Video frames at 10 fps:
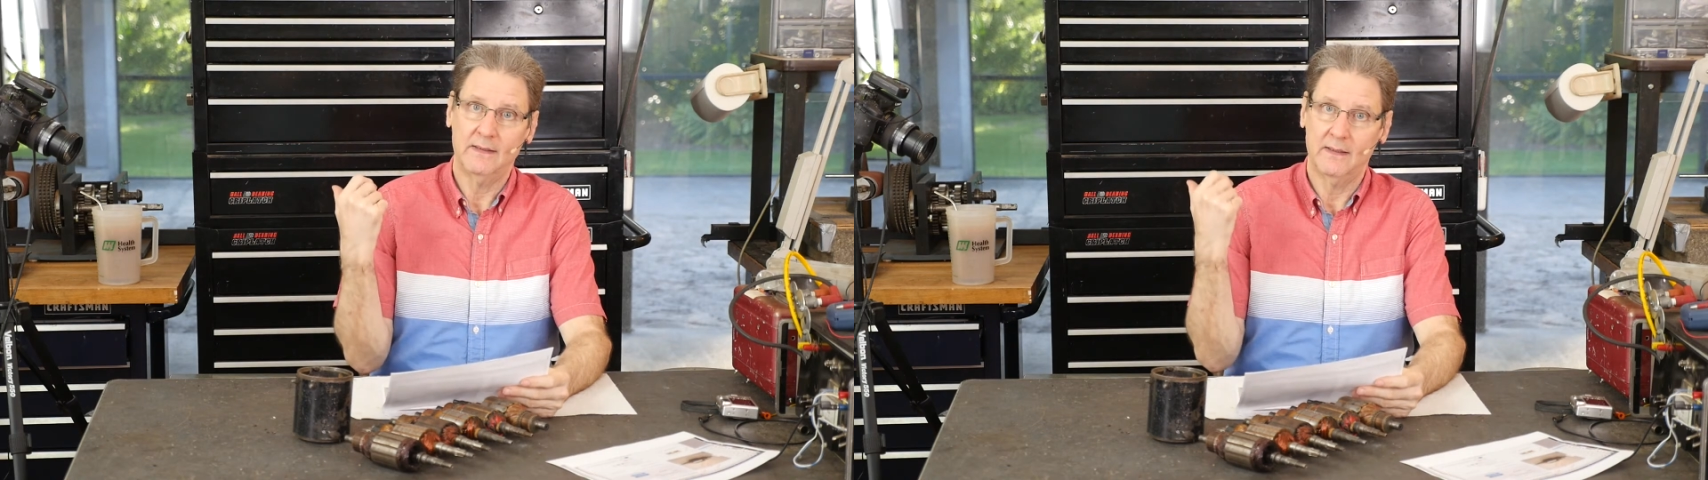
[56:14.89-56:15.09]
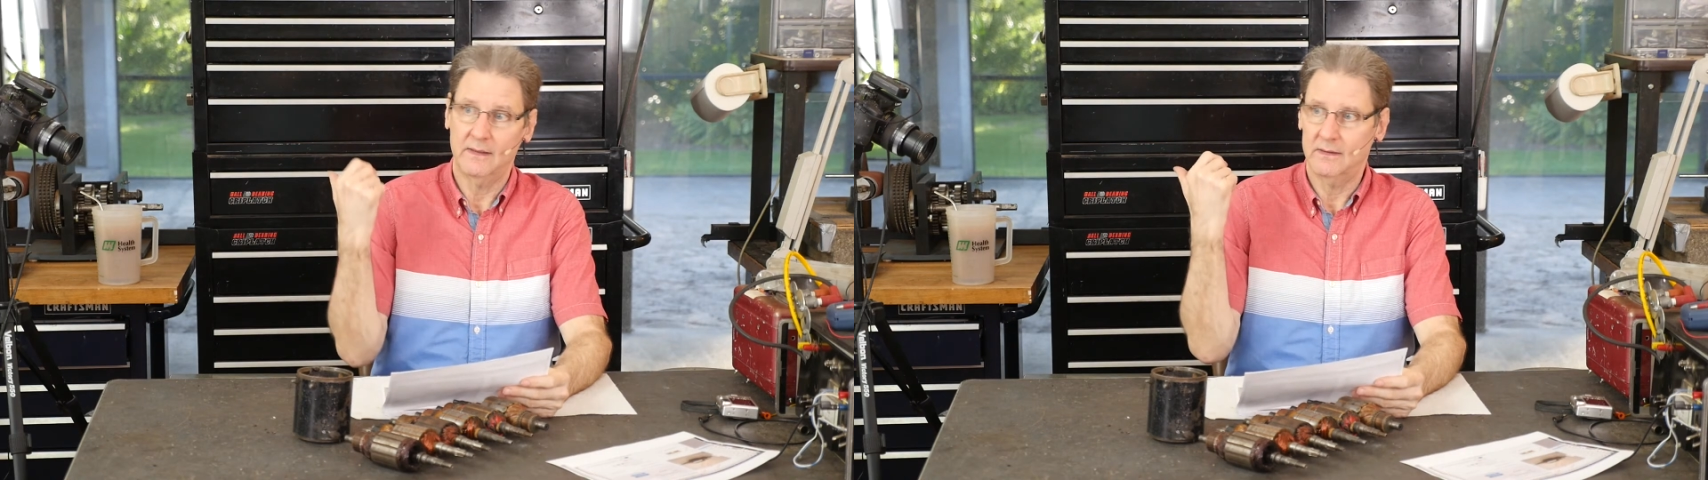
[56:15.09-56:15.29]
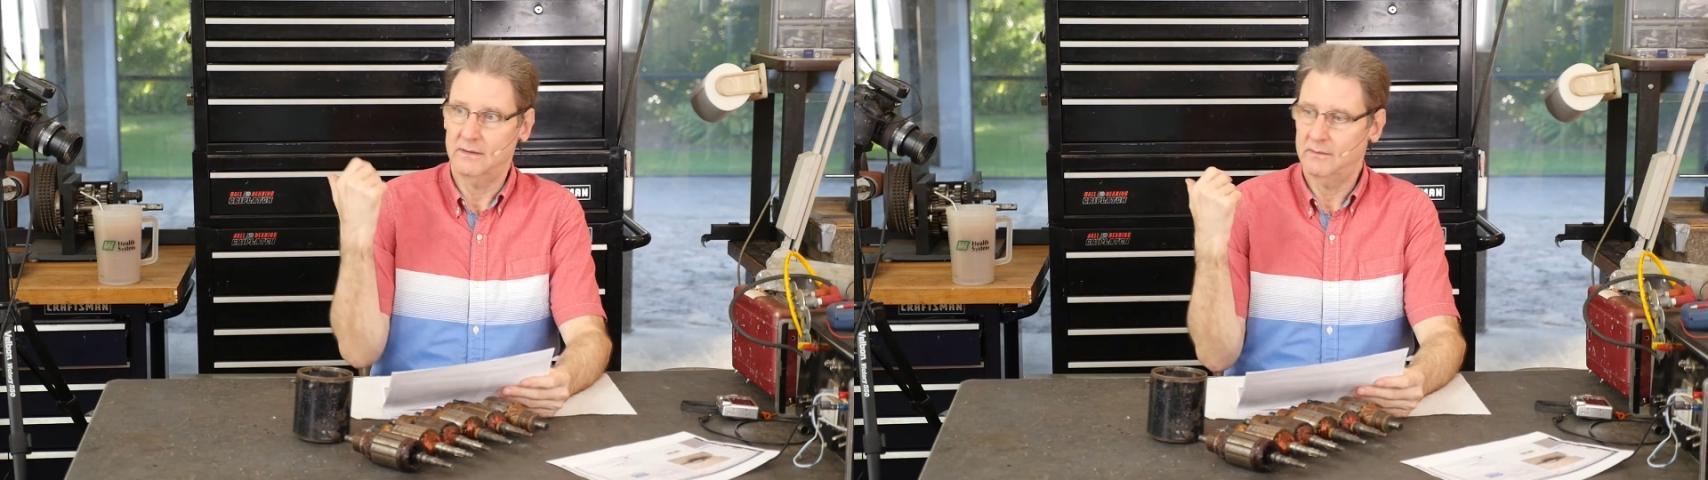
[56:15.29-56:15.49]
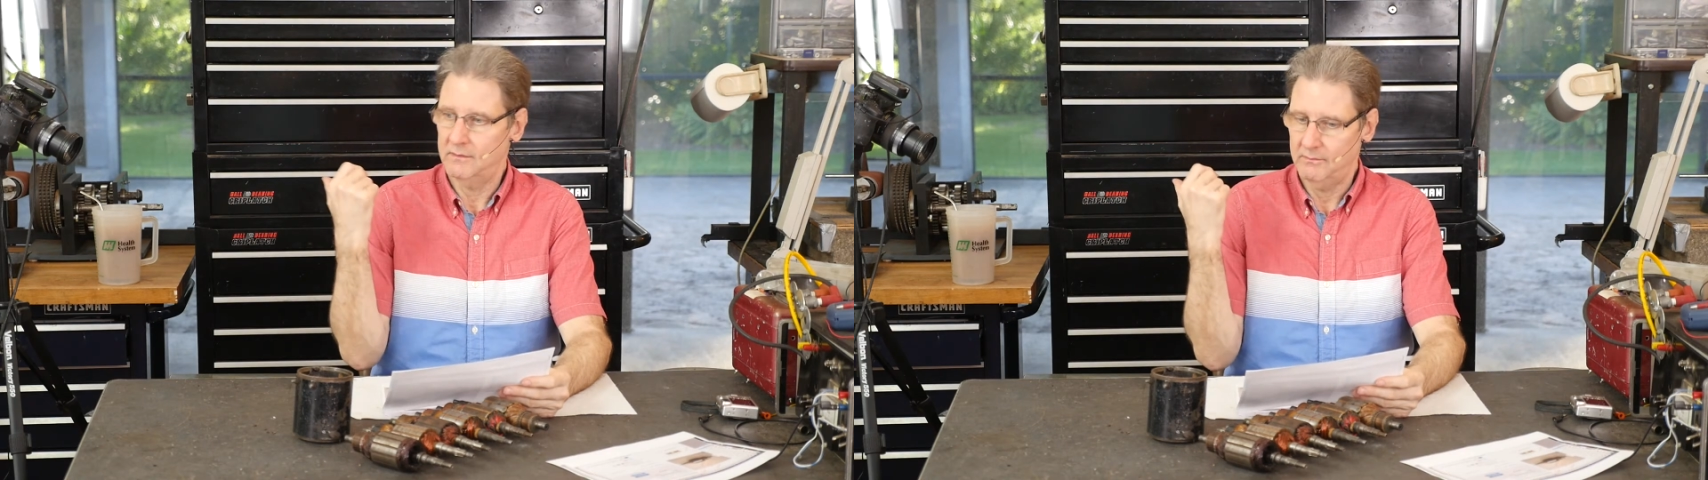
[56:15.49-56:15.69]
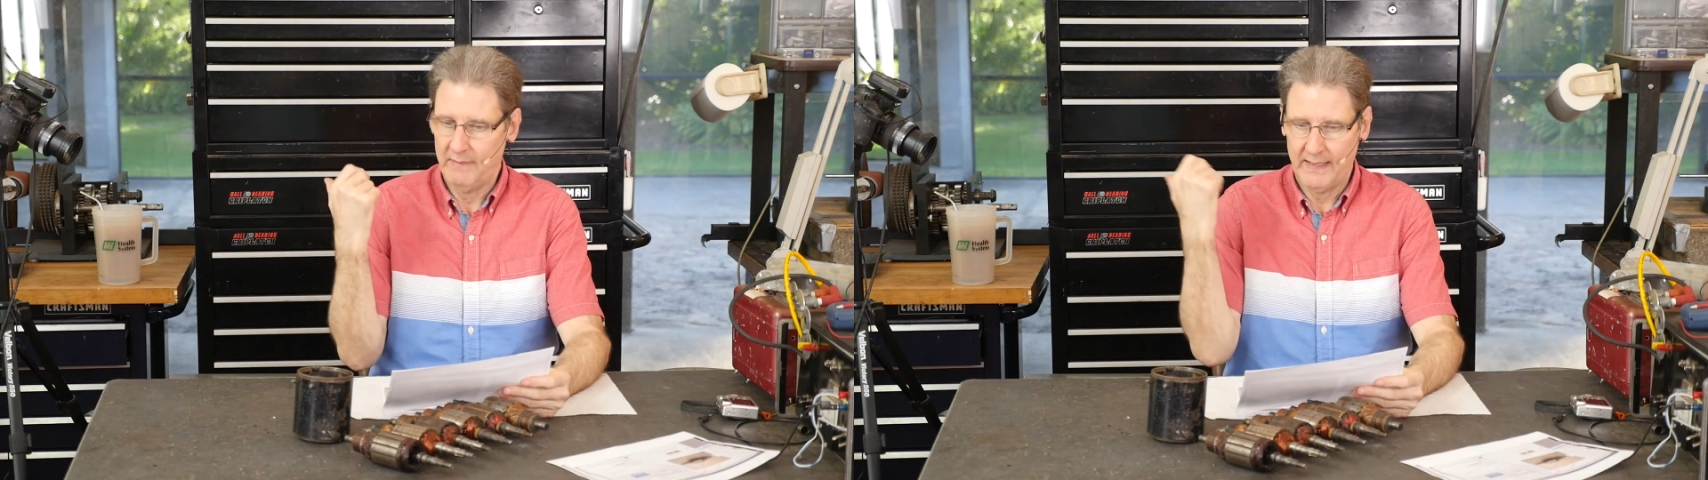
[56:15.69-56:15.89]
the
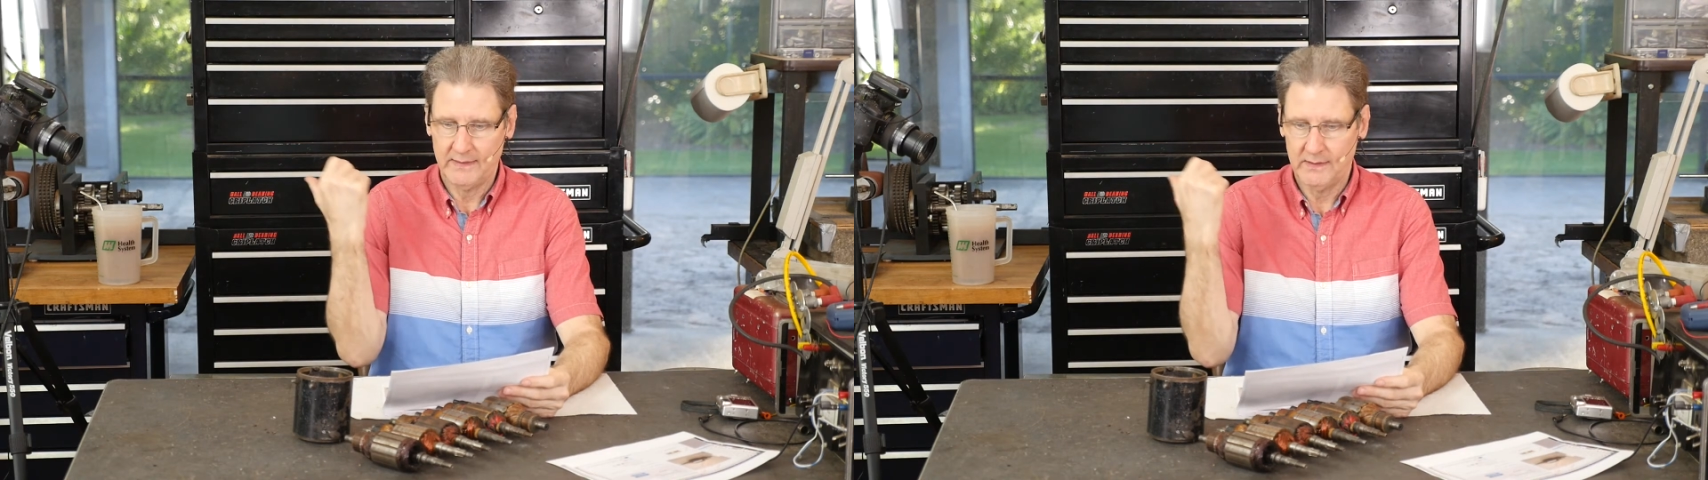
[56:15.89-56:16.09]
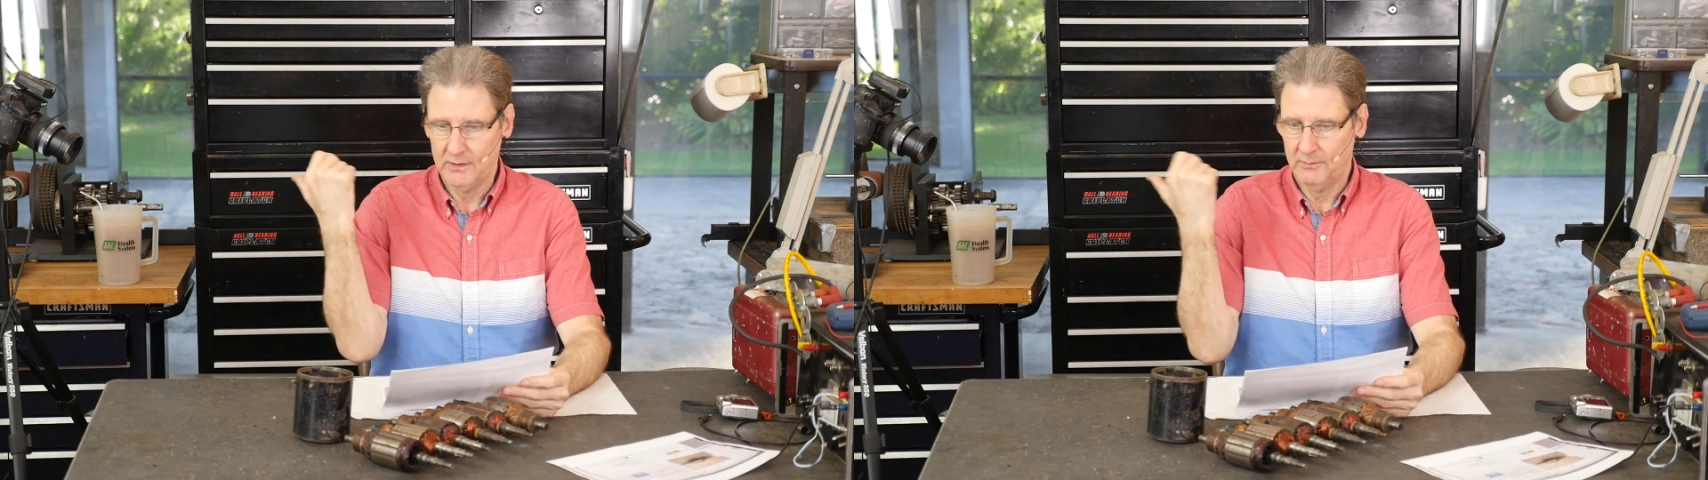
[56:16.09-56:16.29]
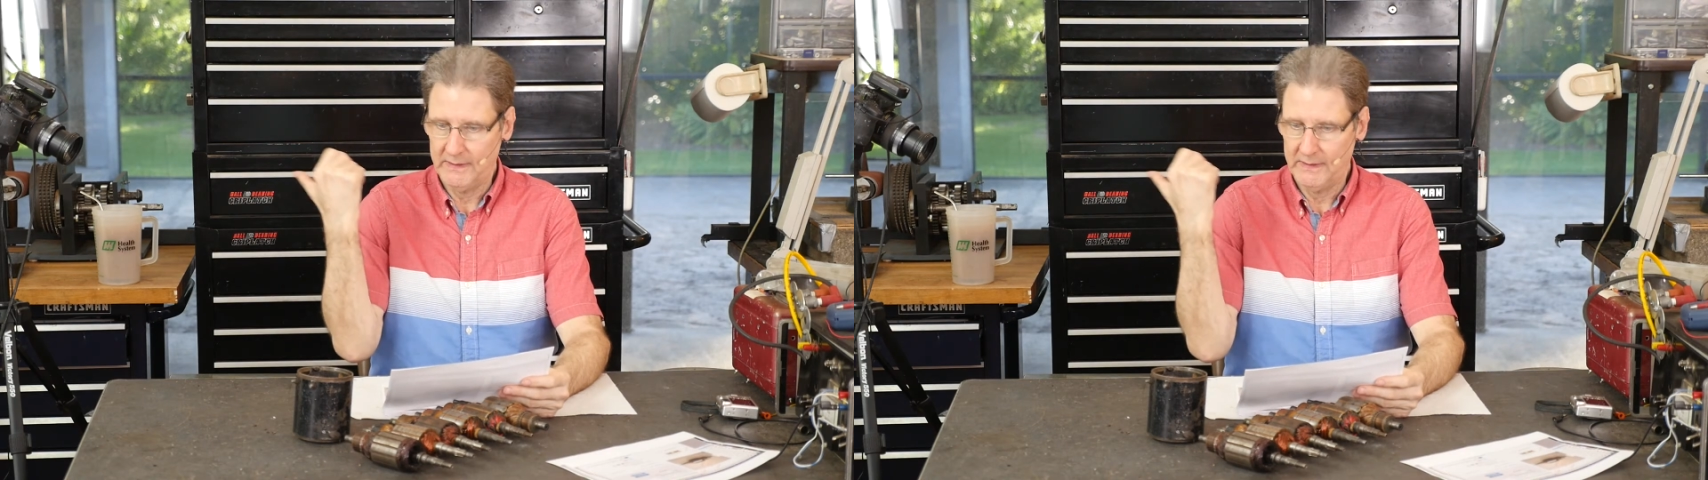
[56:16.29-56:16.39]
Mindy, the